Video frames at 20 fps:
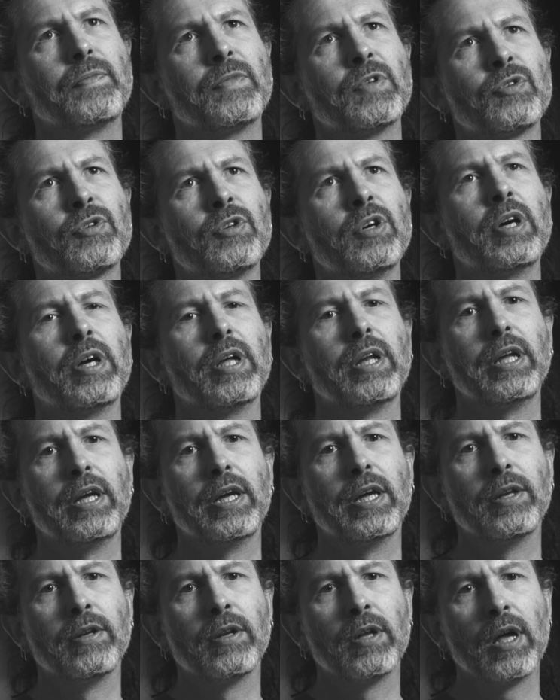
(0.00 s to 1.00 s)

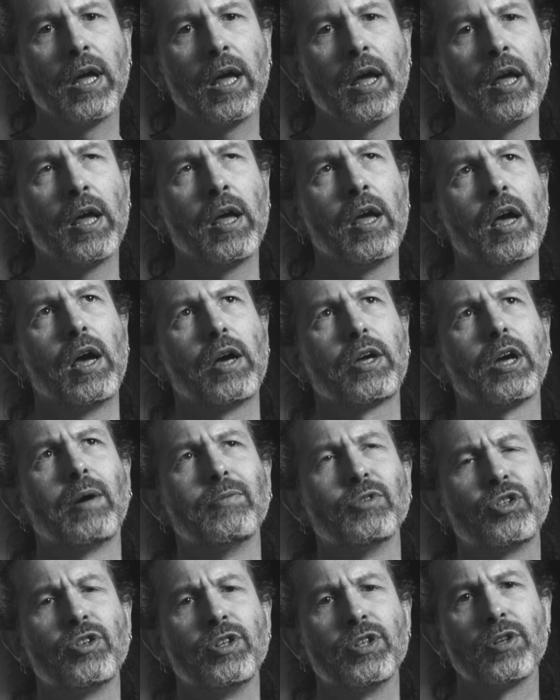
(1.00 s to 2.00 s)
Certainly in
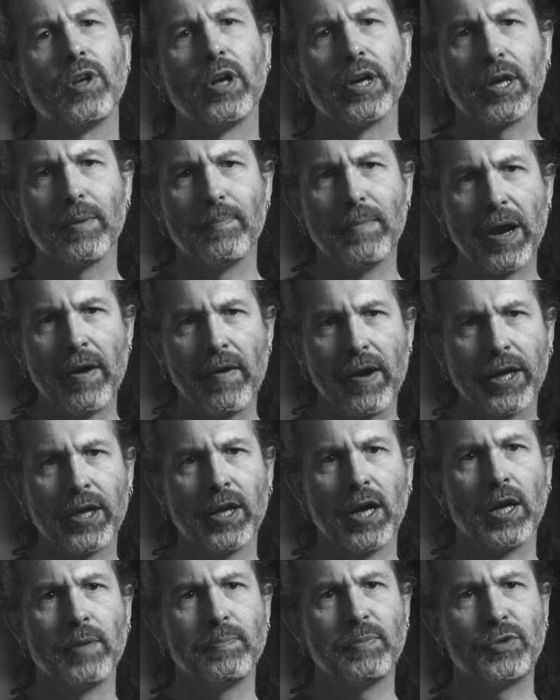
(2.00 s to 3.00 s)
countries like
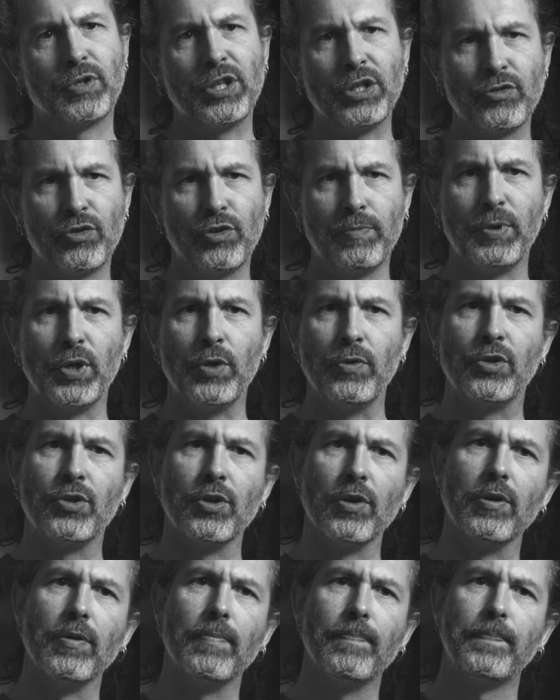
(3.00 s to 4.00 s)
America,
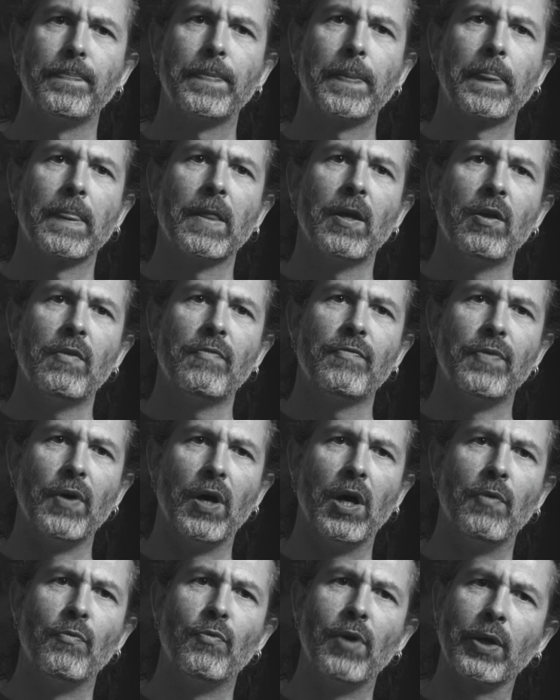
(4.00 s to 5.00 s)
distribution
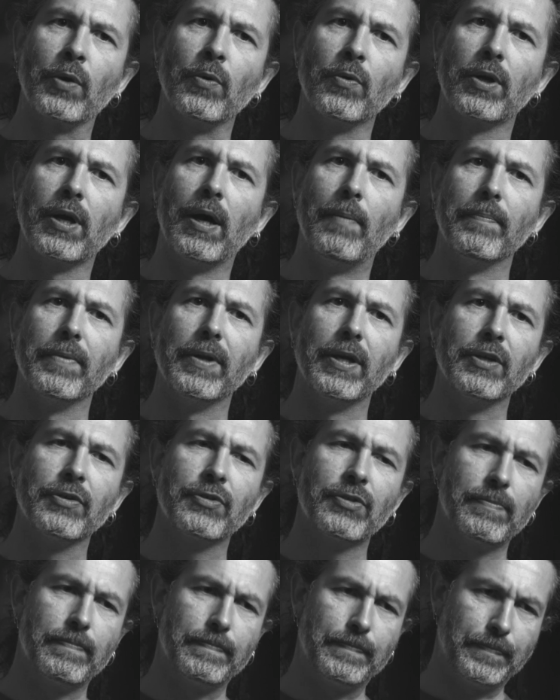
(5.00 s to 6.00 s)
for record
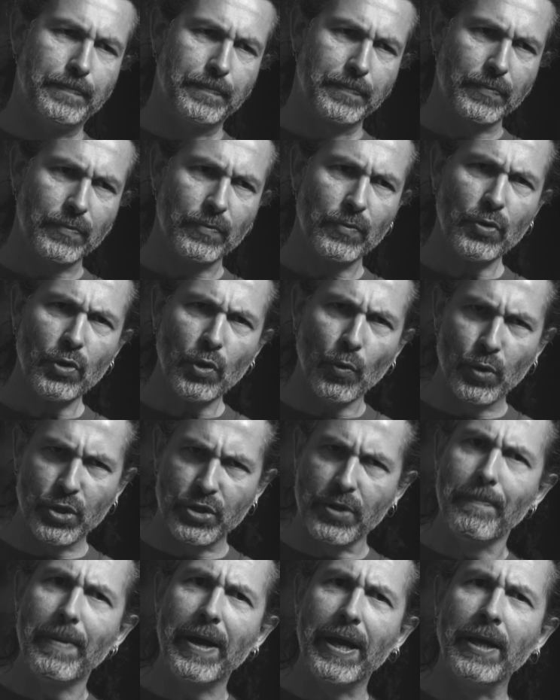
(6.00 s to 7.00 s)
companies was
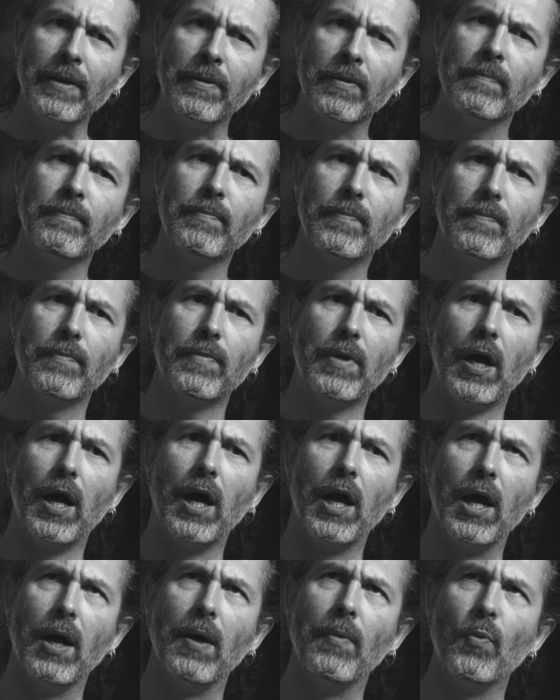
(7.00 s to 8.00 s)
the main
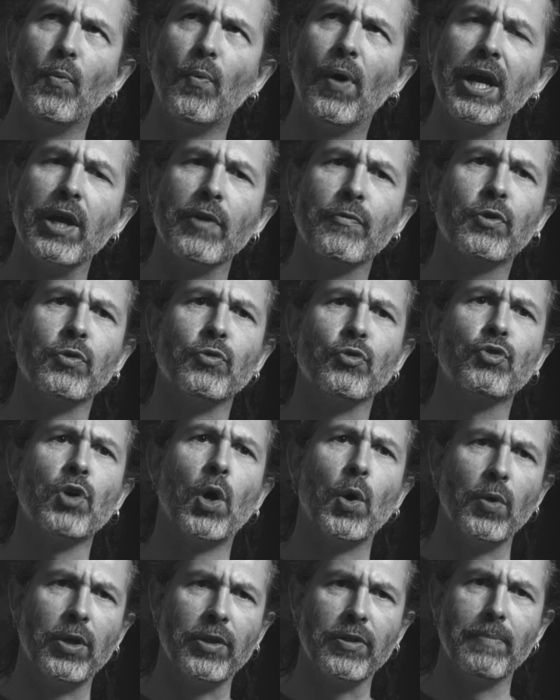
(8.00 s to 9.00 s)
way of
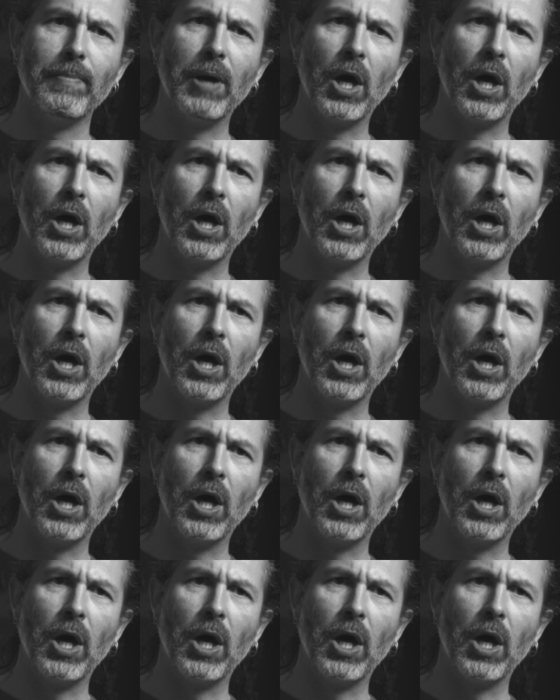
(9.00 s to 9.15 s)
controlling the